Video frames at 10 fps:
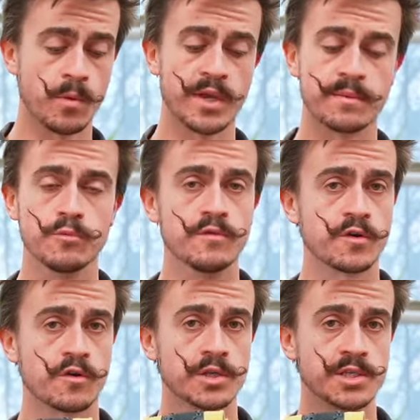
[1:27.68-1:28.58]
we can move
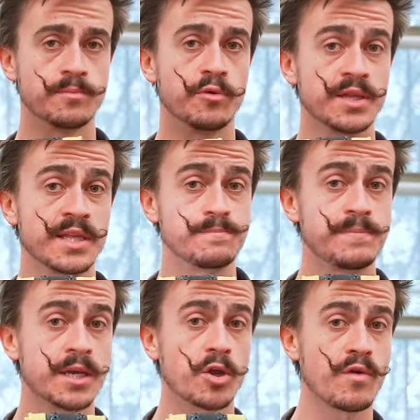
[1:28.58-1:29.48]
across to putting these
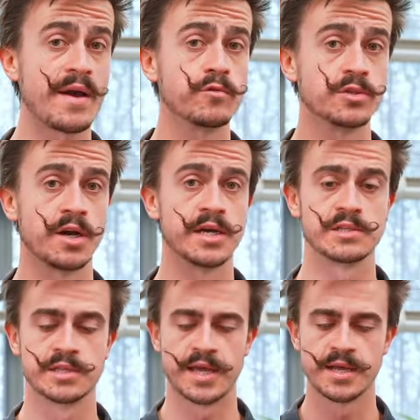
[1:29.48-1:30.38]
bigger gravel tires
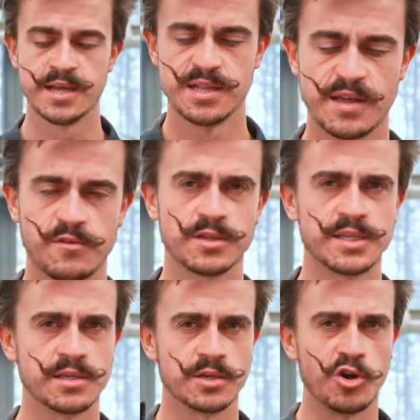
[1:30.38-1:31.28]
on there. They've got
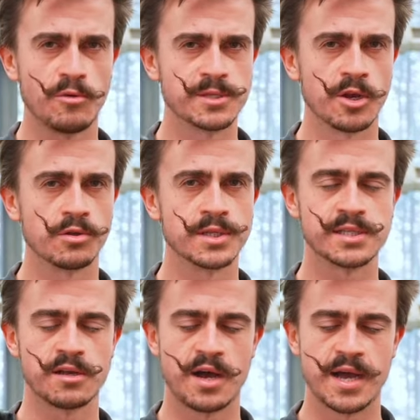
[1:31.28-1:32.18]
these little knobs along the
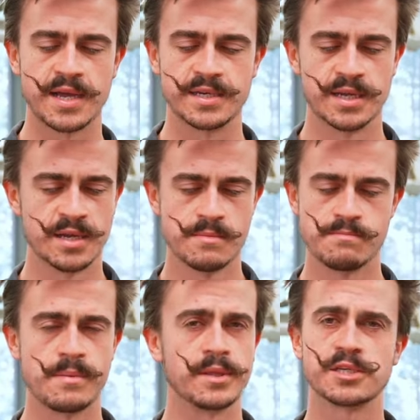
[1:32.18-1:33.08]
side.
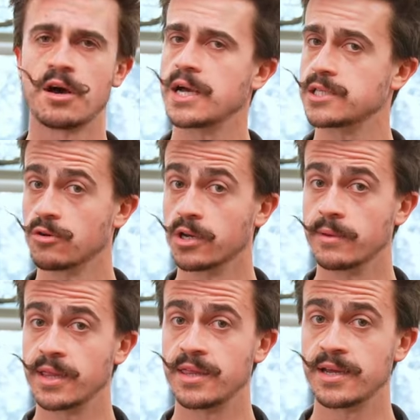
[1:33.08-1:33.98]
Maybe the tires are a little
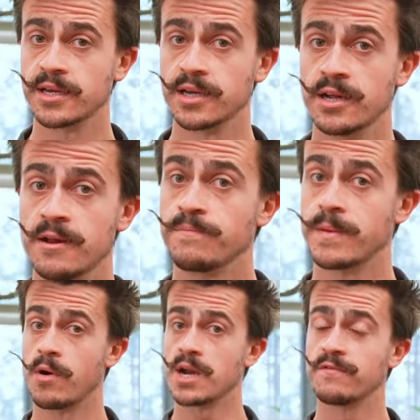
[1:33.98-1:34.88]
bit thicker. They
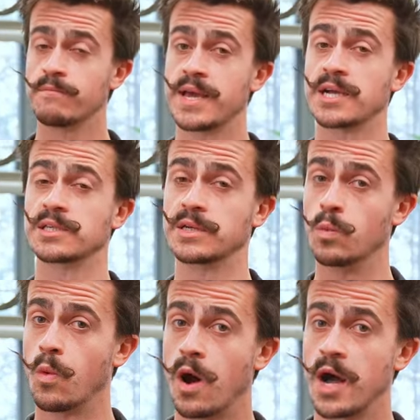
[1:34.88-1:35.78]
might even be actually
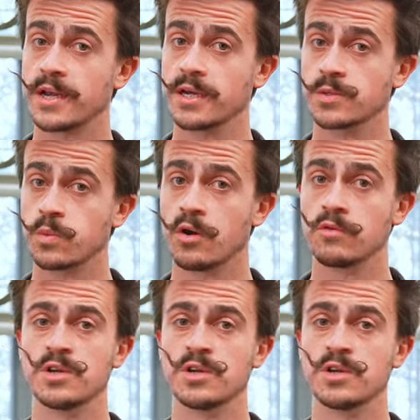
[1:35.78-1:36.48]
wider as well.